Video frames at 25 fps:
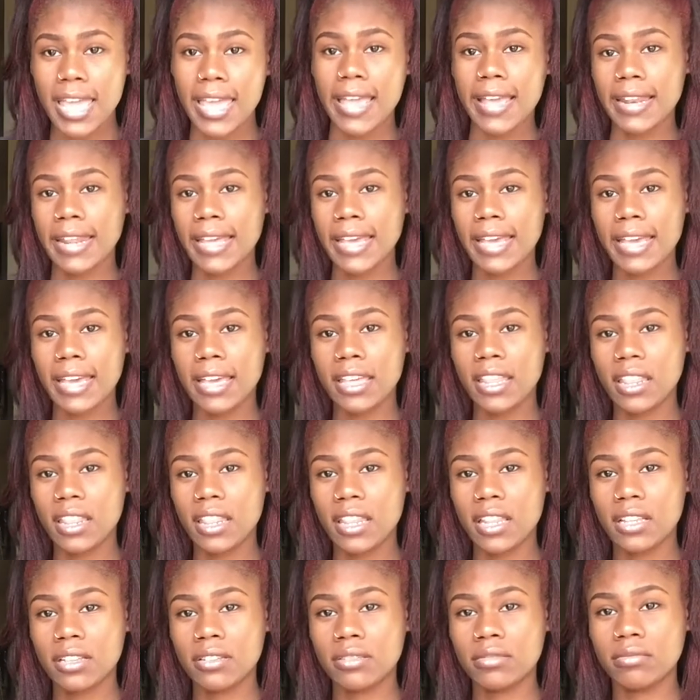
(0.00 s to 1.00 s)
And then
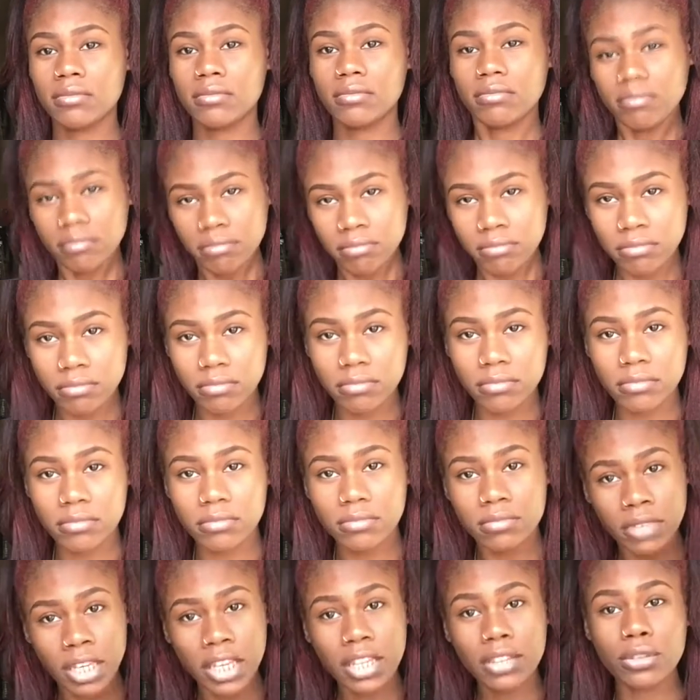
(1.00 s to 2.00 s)

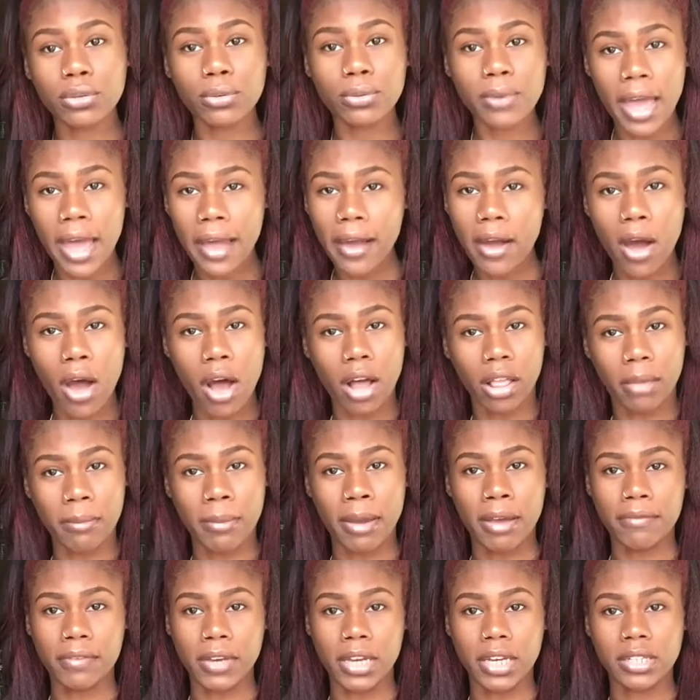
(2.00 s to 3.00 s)
he threw alcohol in
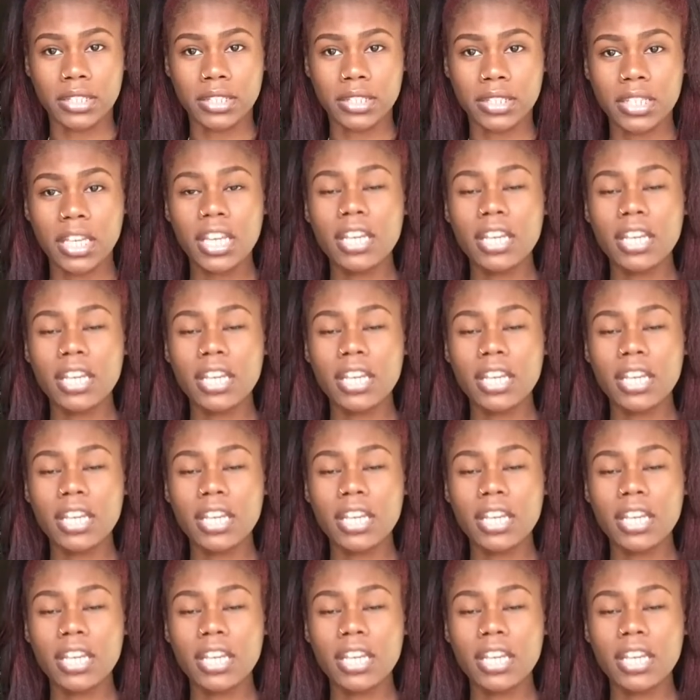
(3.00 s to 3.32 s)
my face.